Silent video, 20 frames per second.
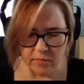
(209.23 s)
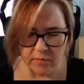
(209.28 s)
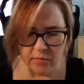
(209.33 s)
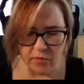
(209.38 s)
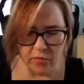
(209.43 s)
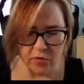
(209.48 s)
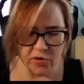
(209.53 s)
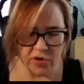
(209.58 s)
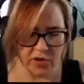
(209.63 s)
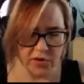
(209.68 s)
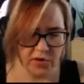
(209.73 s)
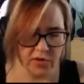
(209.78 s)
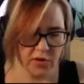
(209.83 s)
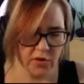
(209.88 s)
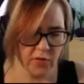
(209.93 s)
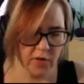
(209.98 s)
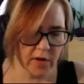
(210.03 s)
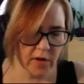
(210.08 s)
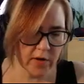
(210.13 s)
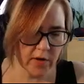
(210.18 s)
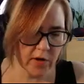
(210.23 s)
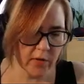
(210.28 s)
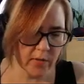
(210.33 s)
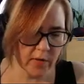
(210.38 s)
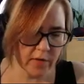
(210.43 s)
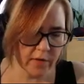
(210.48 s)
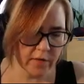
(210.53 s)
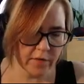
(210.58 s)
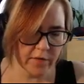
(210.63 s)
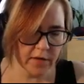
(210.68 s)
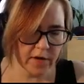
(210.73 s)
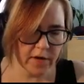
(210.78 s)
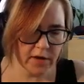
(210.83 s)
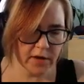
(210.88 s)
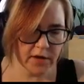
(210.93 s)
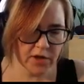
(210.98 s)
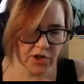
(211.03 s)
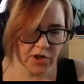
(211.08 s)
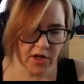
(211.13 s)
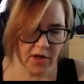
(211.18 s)
We're just doing a little bit of
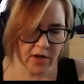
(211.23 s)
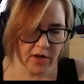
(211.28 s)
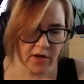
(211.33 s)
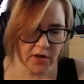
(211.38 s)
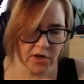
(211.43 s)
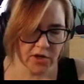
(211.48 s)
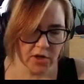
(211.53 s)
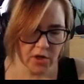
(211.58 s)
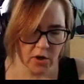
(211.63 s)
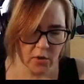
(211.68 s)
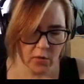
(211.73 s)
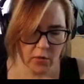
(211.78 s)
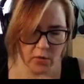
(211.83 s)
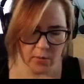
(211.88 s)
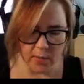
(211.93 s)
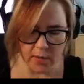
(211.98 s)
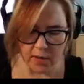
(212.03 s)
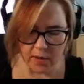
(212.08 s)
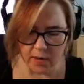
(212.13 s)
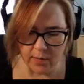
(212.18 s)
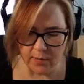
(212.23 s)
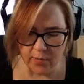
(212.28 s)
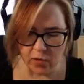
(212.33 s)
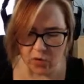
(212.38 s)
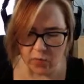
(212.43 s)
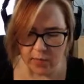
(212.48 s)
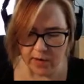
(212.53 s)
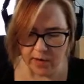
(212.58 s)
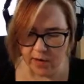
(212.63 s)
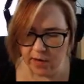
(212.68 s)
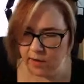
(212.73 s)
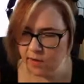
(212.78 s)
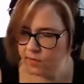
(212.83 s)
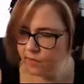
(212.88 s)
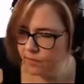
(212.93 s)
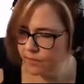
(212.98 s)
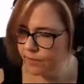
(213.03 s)
friendly challenge here with a Pekka BoBat.